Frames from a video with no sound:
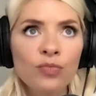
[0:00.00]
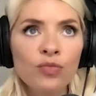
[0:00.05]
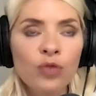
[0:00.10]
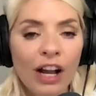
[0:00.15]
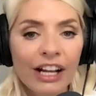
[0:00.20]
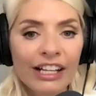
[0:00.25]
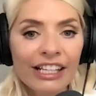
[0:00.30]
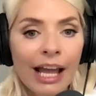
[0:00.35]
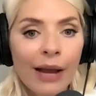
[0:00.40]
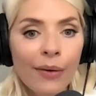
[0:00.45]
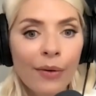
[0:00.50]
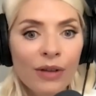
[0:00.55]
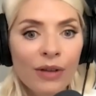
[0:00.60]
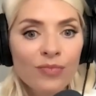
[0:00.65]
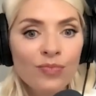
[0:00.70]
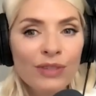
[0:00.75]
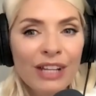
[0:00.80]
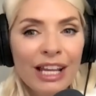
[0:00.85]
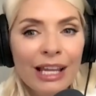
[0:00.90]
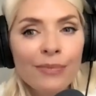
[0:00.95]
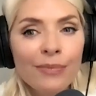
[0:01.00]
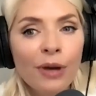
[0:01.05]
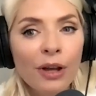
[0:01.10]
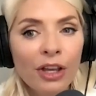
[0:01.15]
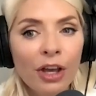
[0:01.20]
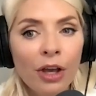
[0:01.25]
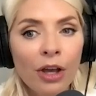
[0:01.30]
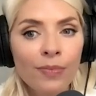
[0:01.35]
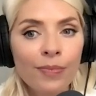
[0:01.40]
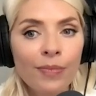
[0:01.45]
right, now I need my
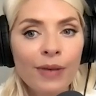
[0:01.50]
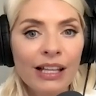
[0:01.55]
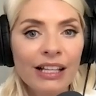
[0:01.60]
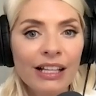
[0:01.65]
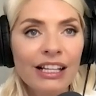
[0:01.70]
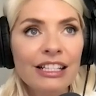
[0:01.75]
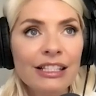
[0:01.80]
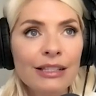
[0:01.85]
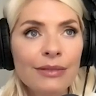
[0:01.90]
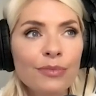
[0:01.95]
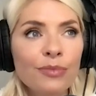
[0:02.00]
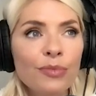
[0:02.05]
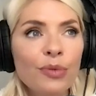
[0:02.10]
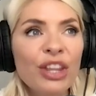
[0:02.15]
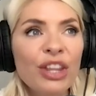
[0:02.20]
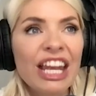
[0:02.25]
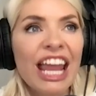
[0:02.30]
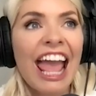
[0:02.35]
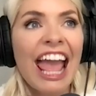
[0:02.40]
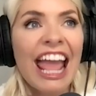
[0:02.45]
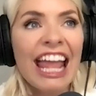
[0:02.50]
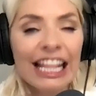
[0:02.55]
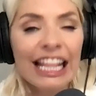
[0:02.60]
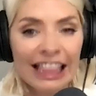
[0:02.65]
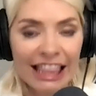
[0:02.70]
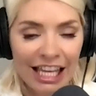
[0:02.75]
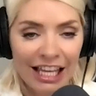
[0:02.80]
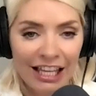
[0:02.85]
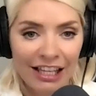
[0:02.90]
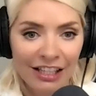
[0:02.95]
coping mechanisms more than
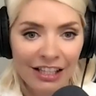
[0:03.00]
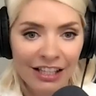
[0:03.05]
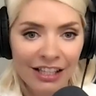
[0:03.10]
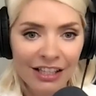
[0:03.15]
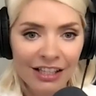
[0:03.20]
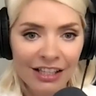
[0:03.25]
anything,